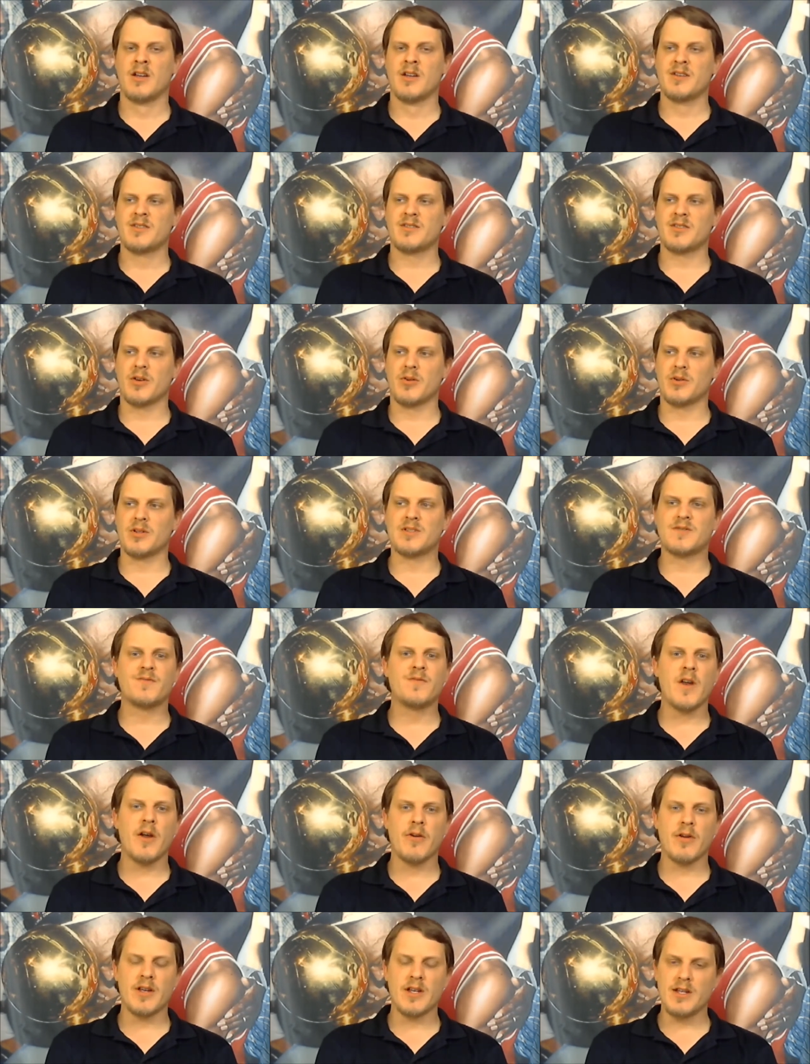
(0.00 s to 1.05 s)
So it's
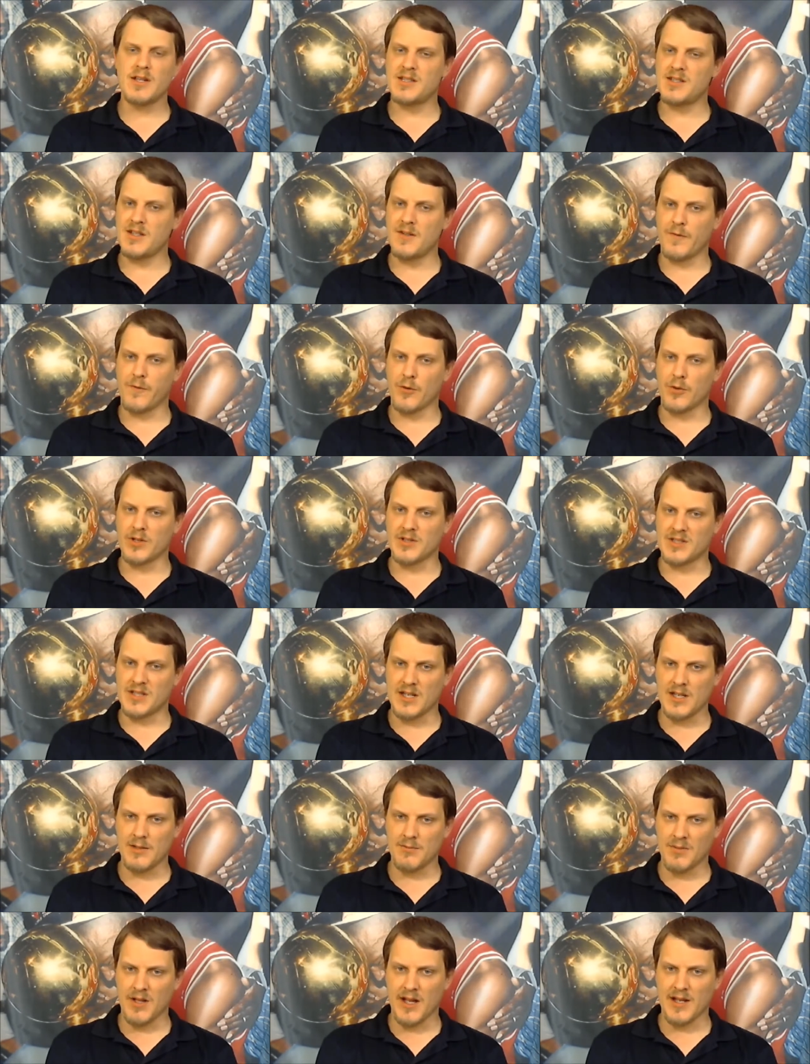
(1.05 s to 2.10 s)
very easy for a
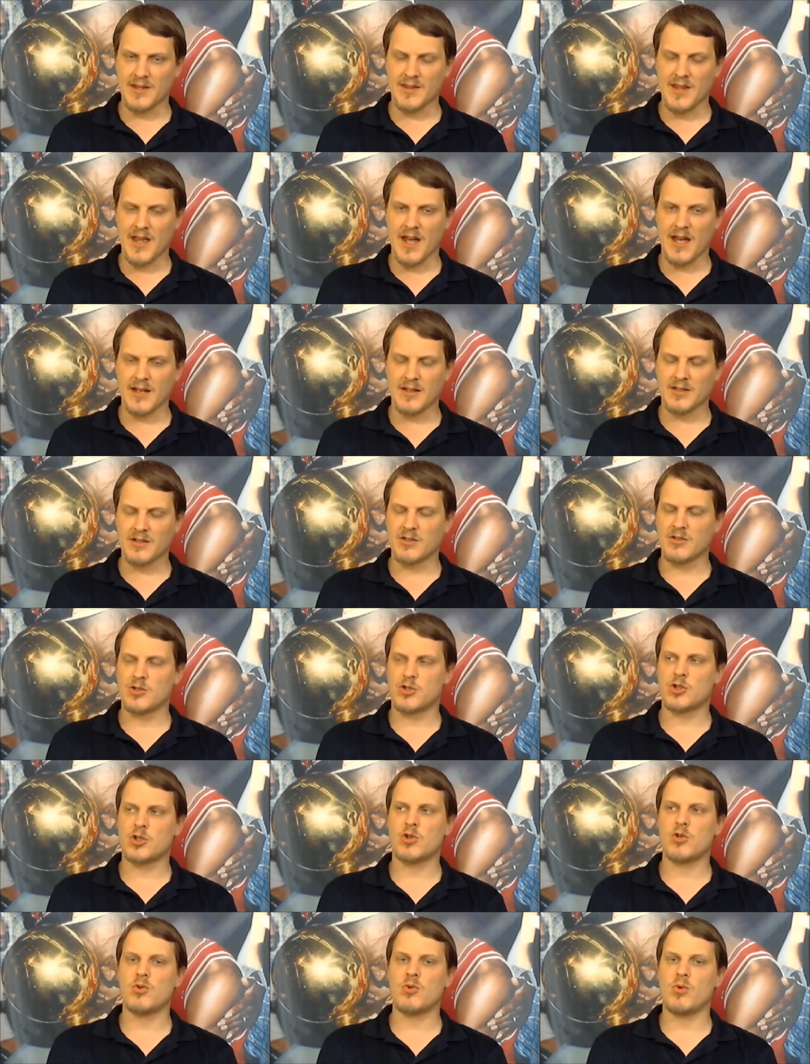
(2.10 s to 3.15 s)
team like that
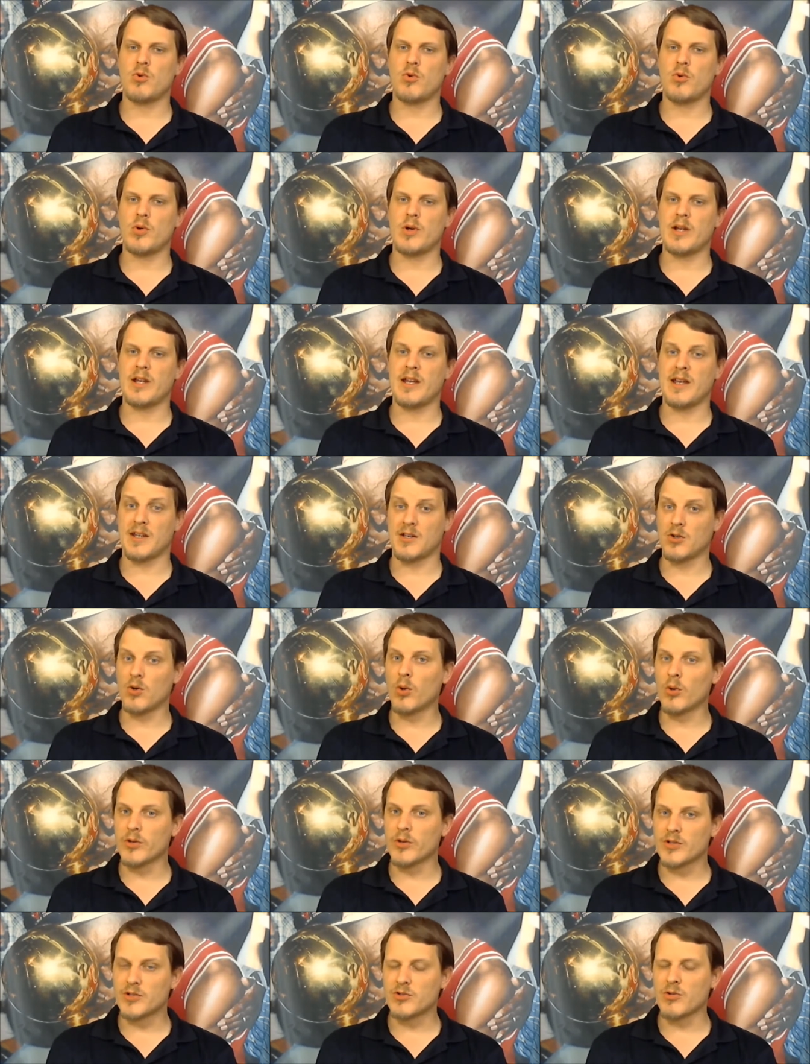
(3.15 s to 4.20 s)
to
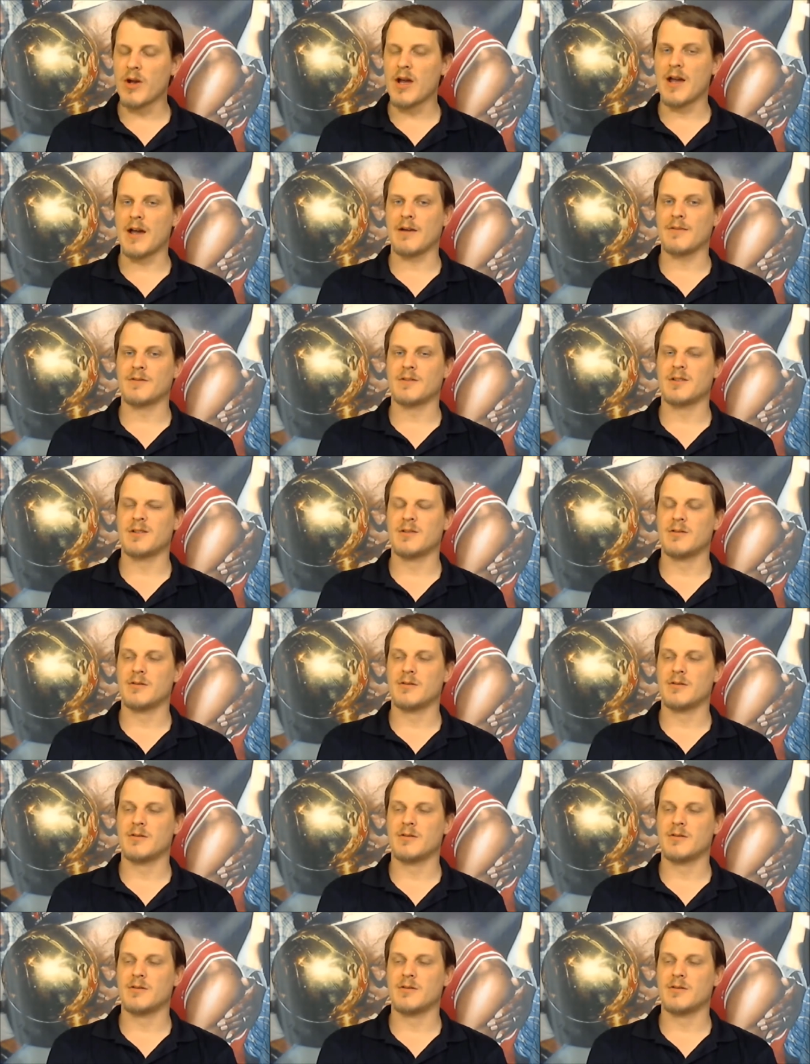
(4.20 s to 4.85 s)
ignore the draft